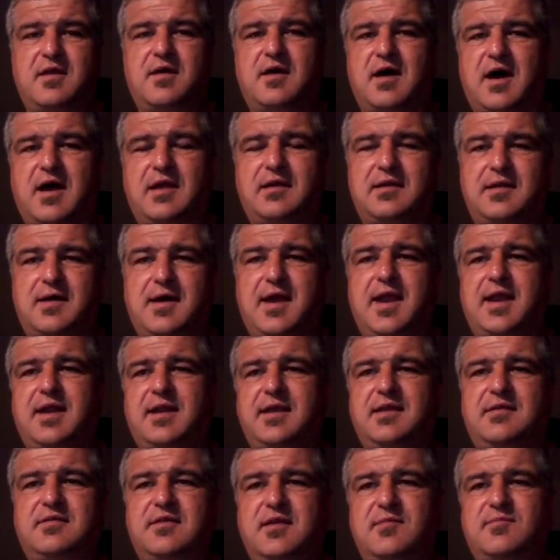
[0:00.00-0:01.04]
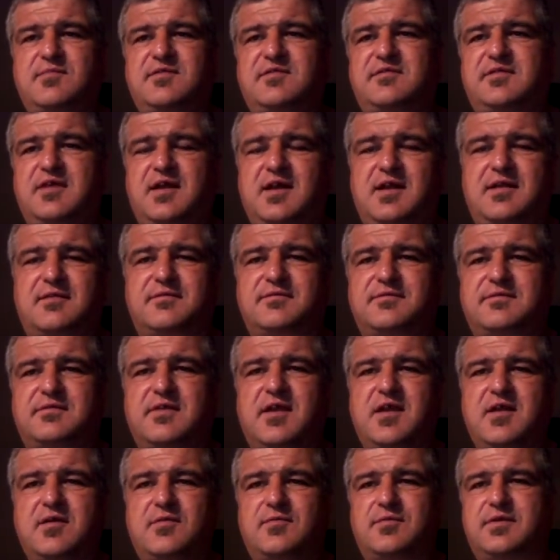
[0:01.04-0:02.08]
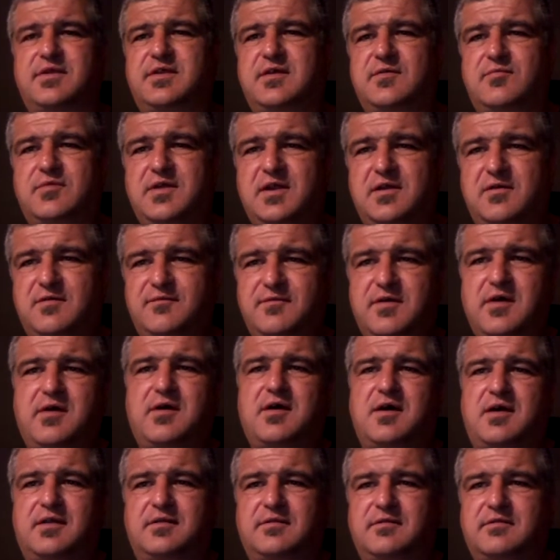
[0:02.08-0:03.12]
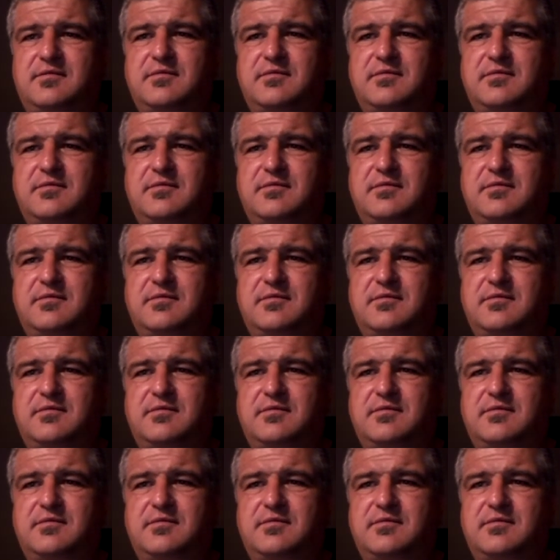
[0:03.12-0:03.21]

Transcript: aligning themselves with the will of God.